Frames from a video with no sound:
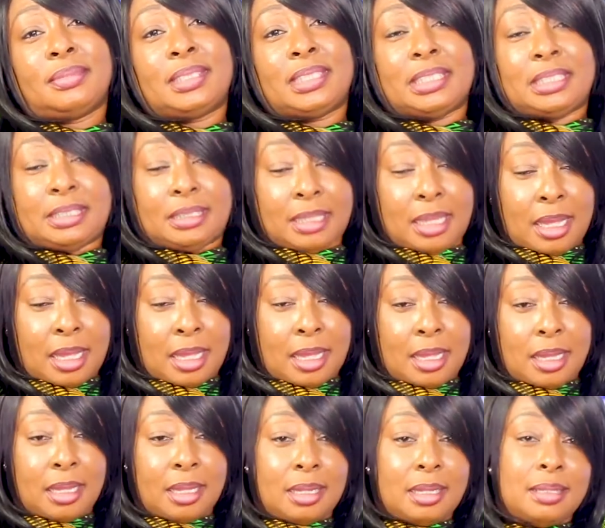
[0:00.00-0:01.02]

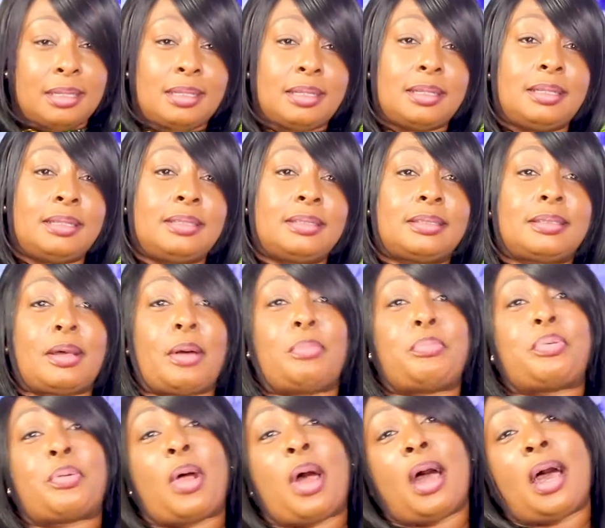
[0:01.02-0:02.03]
sad and
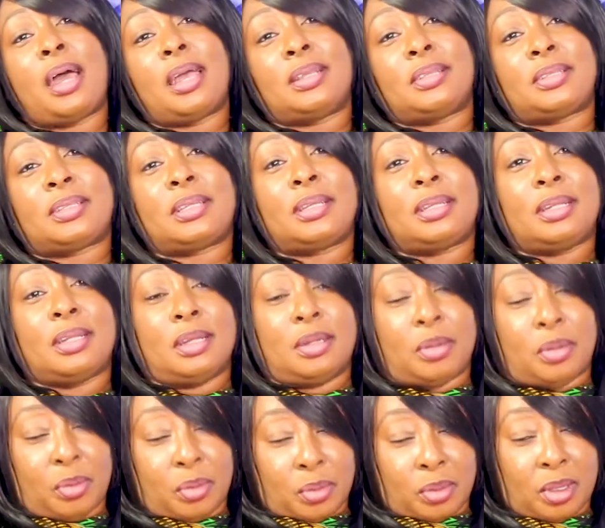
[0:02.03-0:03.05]
surprising and
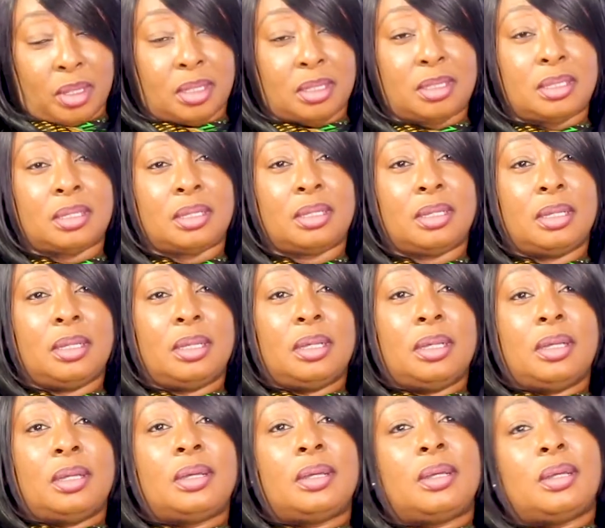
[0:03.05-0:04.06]
all that.
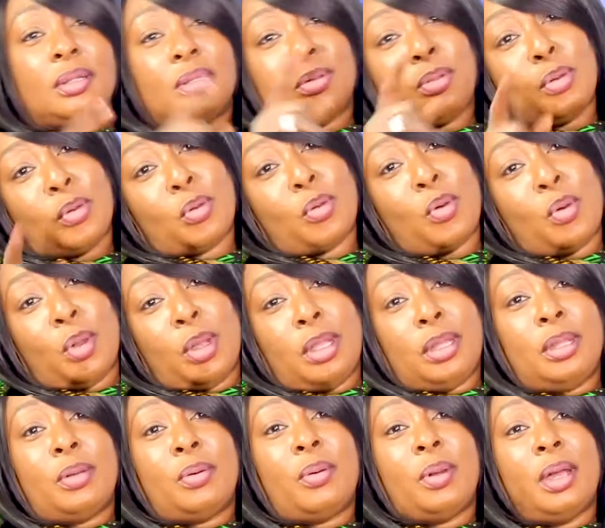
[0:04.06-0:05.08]
Don't go
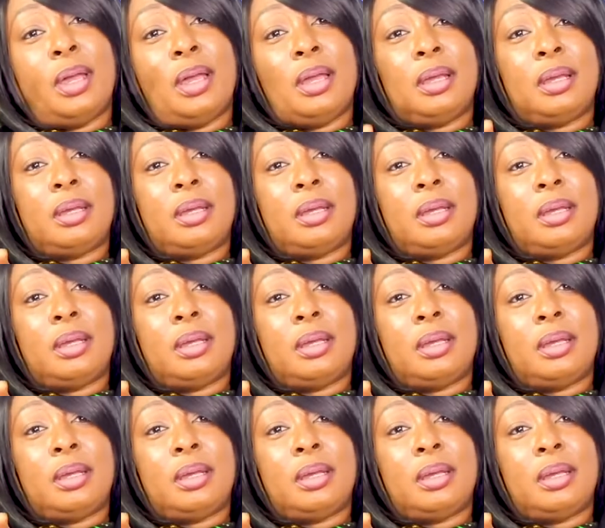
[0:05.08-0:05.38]
anywhere.